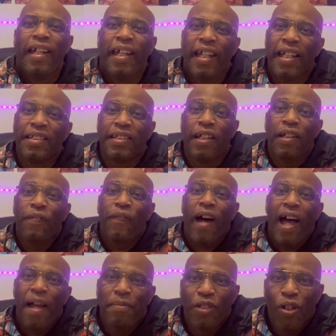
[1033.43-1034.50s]
It's good
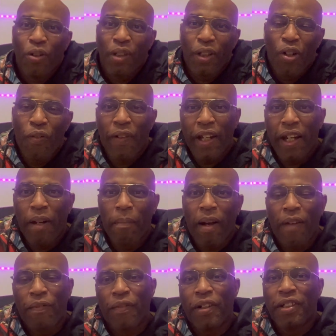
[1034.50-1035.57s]
vibes only over here, my
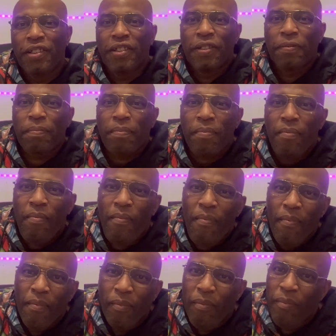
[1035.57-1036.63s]
friends.
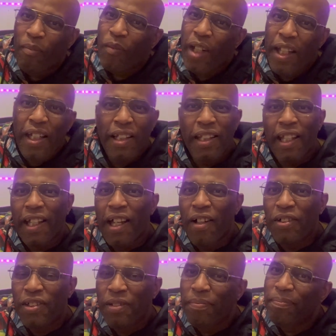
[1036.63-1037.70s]
Anything
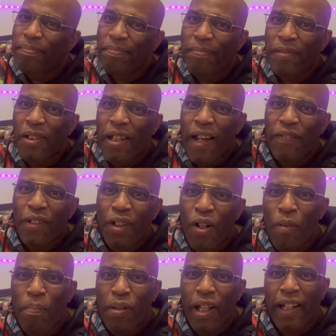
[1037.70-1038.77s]
else, you have to go
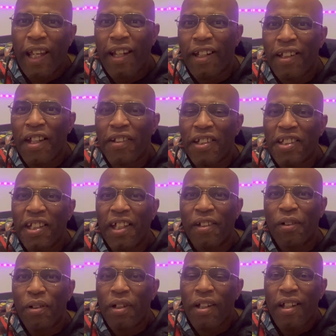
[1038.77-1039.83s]
pluck at another channel.
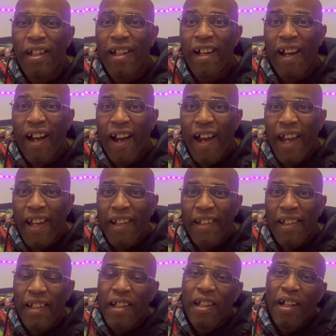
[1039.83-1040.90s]
All right?
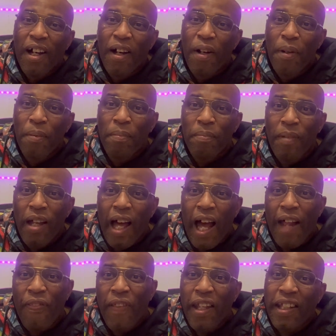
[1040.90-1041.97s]
Um, I
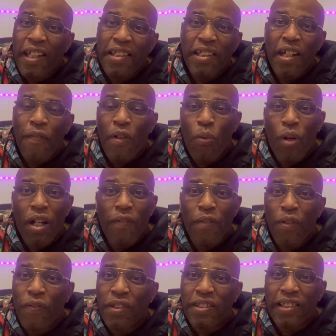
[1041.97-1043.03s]
thank each and every one of you
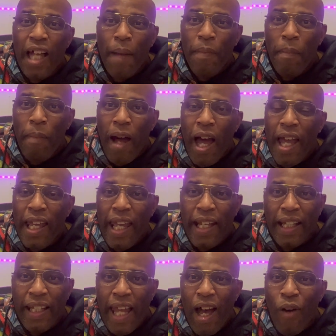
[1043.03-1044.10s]
for stopping by,
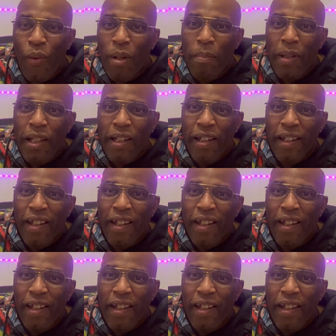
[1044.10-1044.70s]
hanging out with me.